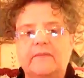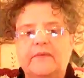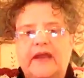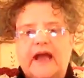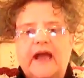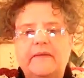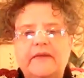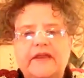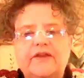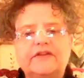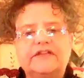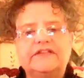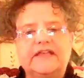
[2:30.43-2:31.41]
But I'm
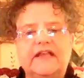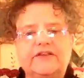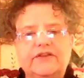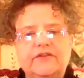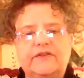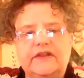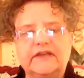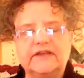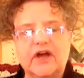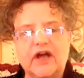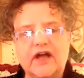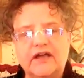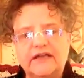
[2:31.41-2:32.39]
here to tell you that
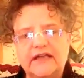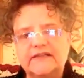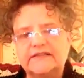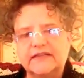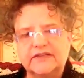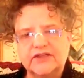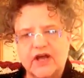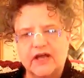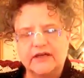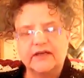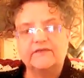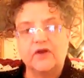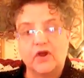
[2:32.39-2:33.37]
God is the
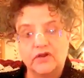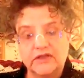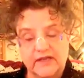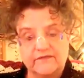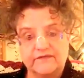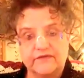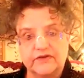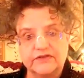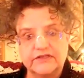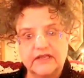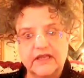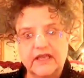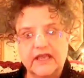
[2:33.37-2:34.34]
God of all
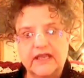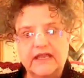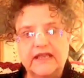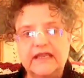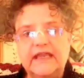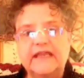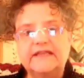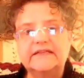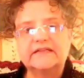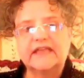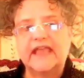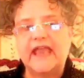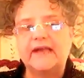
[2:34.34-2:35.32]
comfort. He
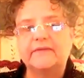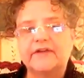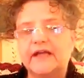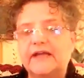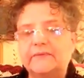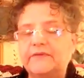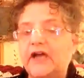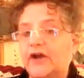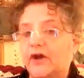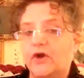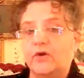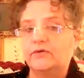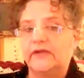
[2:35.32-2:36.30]
is come
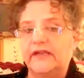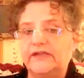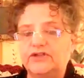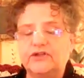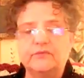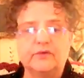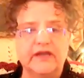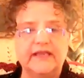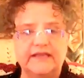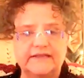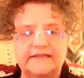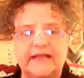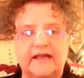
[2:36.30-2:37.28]
not only to bring
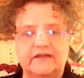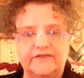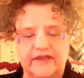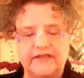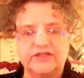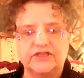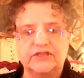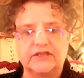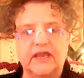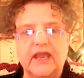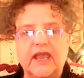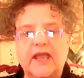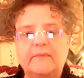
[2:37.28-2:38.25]
us
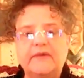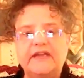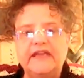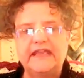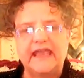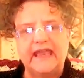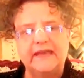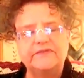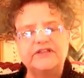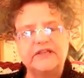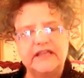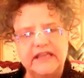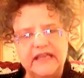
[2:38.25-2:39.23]
salvation, but he came
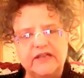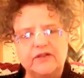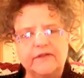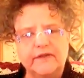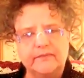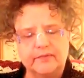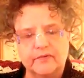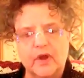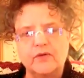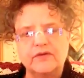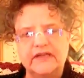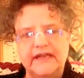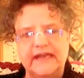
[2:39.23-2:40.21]
to heal the
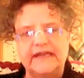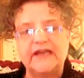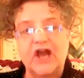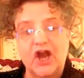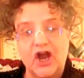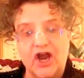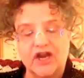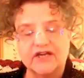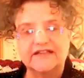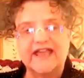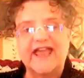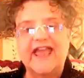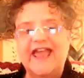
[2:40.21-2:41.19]
broken in
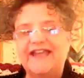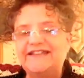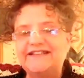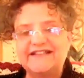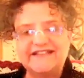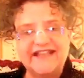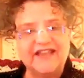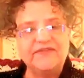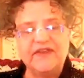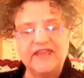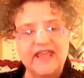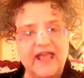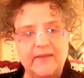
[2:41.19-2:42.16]
heart and to set
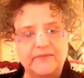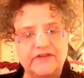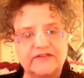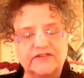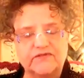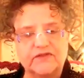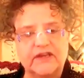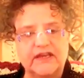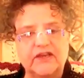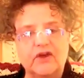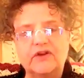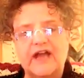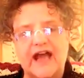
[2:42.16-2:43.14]
the captives free.
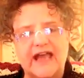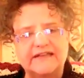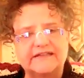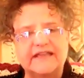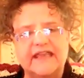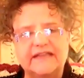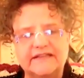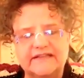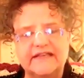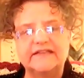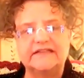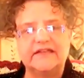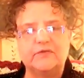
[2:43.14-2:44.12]
Go to Isaiah
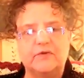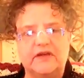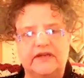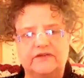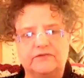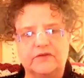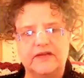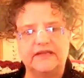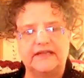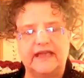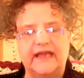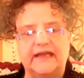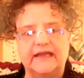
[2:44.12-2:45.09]
61 and read
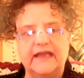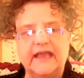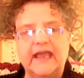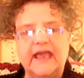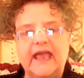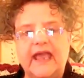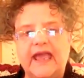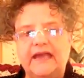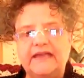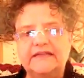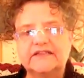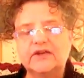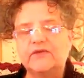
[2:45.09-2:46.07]
that.
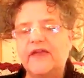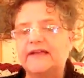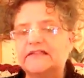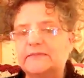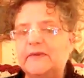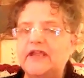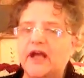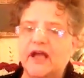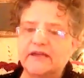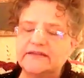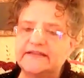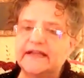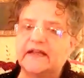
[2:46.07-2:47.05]
And so that's
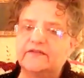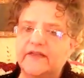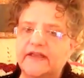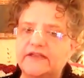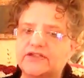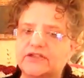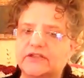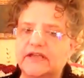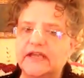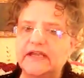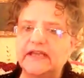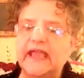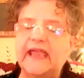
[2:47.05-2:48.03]
beyond salvation.
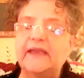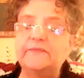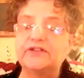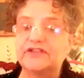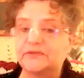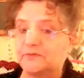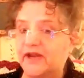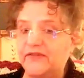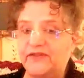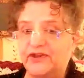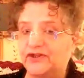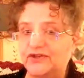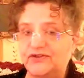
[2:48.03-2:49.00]
He came to spread
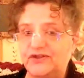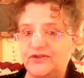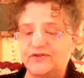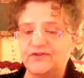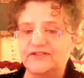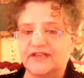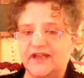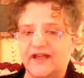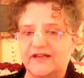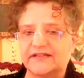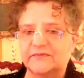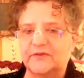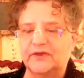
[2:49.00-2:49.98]
the good news, the
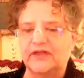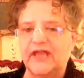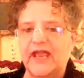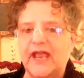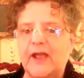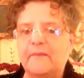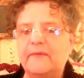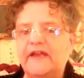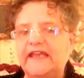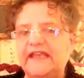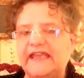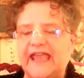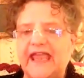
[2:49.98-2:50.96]
gospel, but
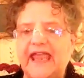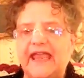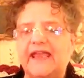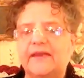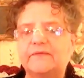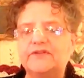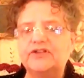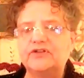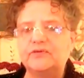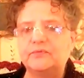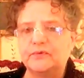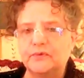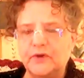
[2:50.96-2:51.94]
he came
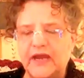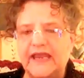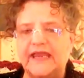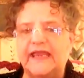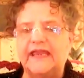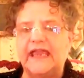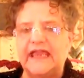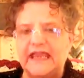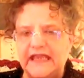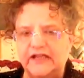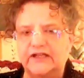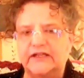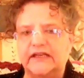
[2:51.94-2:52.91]
to bring
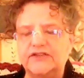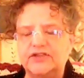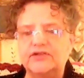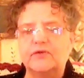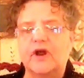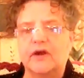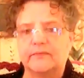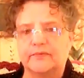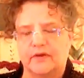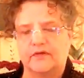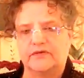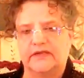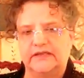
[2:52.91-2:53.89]
healing to our
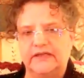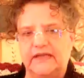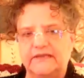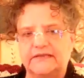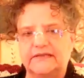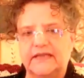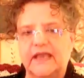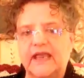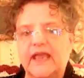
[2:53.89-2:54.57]
brokenness.